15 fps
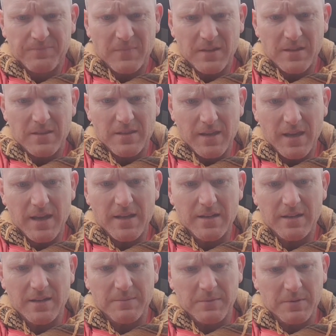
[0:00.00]
And then
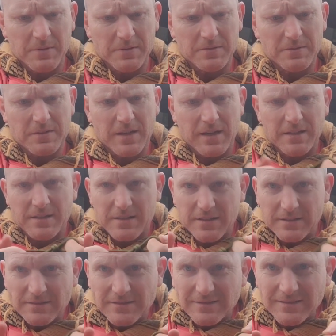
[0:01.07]
I'm going to tighten
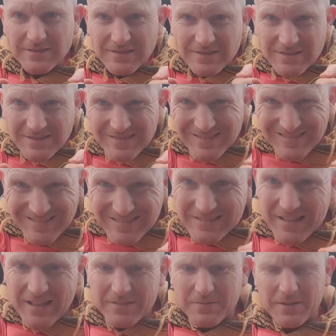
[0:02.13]

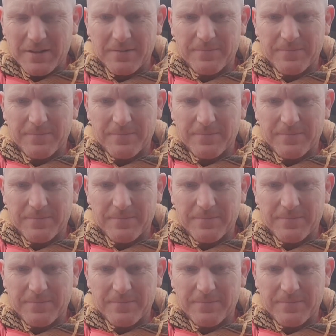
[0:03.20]
that way.